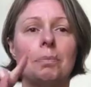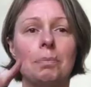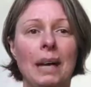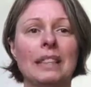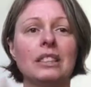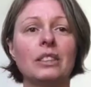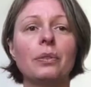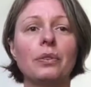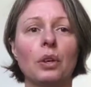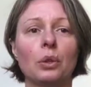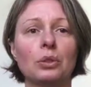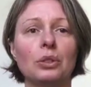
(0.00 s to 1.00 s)
by
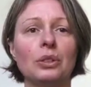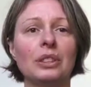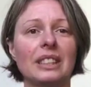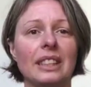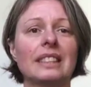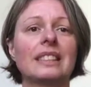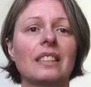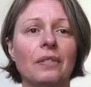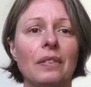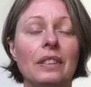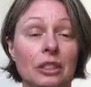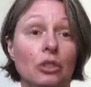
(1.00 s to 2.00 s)
default you say
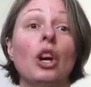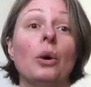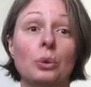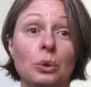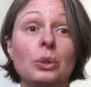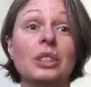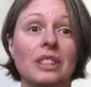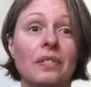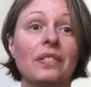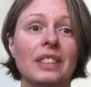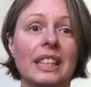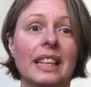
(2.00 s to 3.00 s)
no to
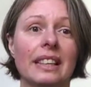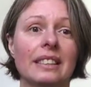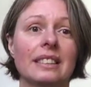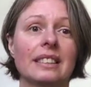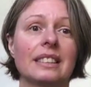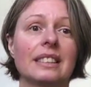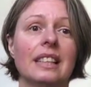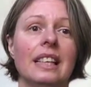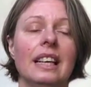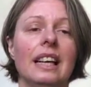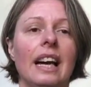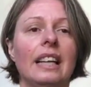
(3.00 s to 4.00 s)
something else.
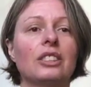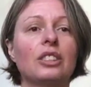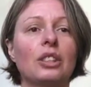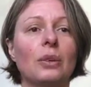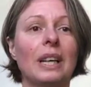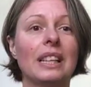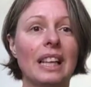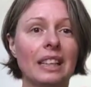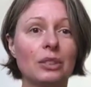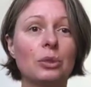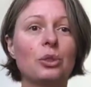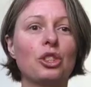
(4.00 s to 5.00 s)
And so I'd
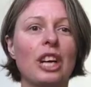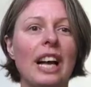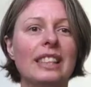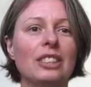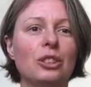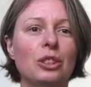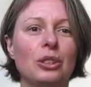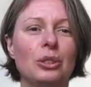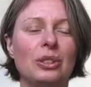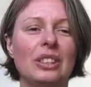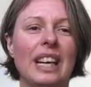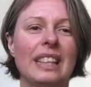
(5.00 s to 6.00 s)
like to challenge you
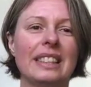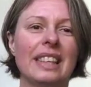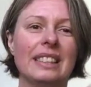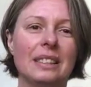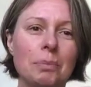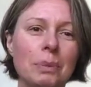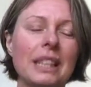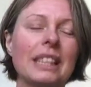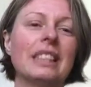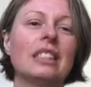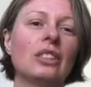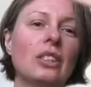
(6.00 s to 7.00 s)
today. At the
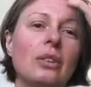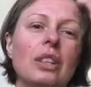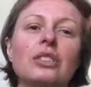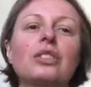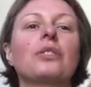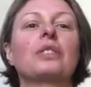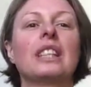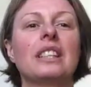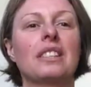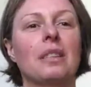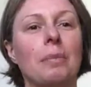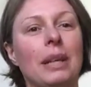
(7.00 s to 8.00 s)
beginning, lots of
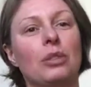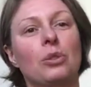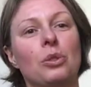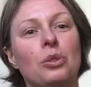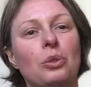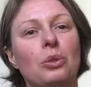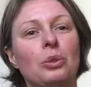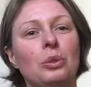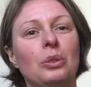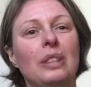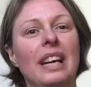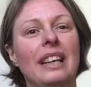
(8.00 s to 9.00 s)
kids are back to school
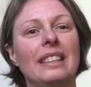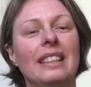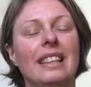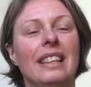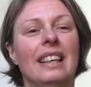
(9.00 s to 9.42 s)
today.